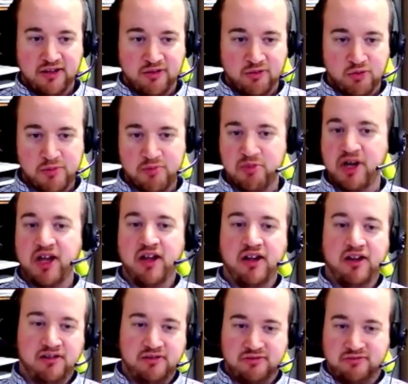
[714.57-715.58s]
We
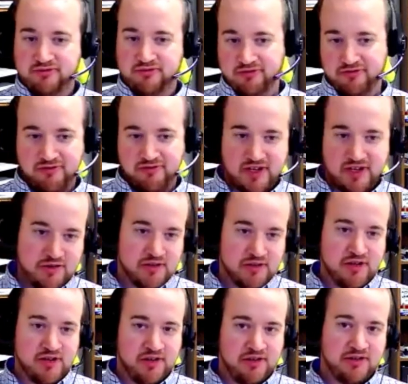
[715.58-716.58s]
may
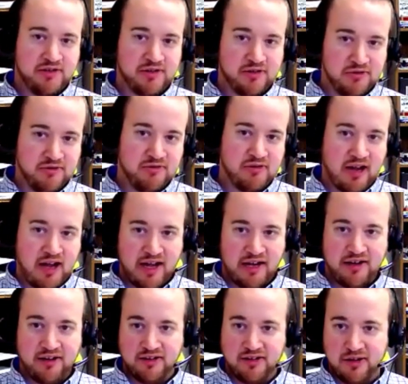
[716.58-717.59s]
venture into
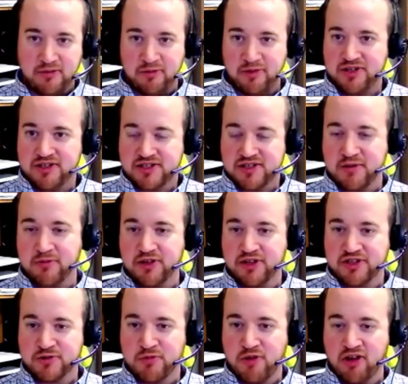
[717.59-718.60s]
adding them into some of
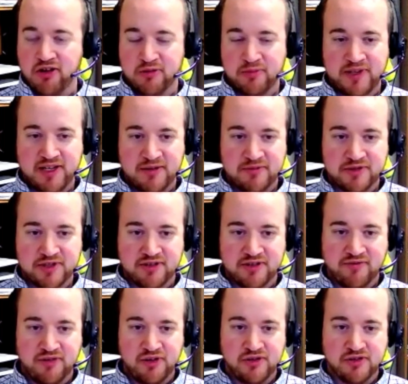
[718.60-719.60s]
the smaller PMs in the
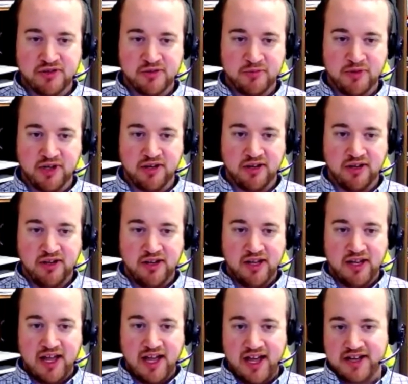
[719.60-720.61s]
future, but
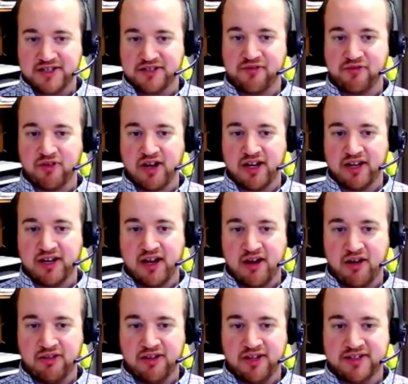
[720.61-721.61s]
as of right
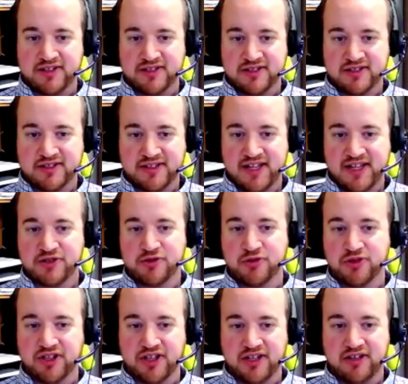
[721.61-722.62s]
now, that's
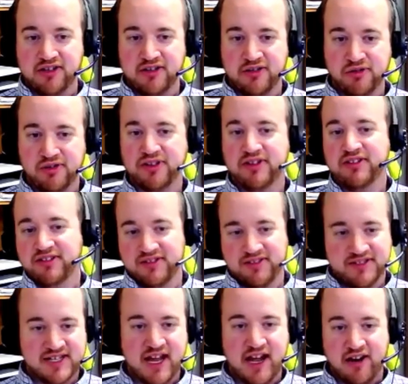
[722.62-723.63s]
what they do, and
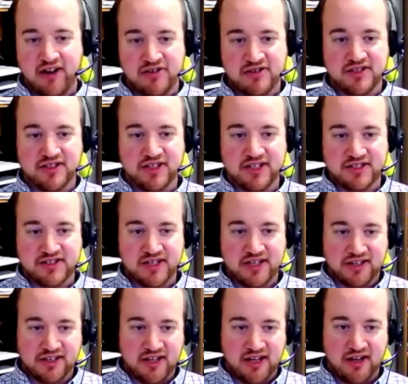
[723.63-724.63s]
tires and things
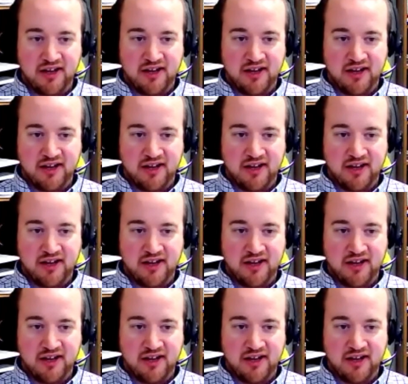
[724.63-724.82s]
like that.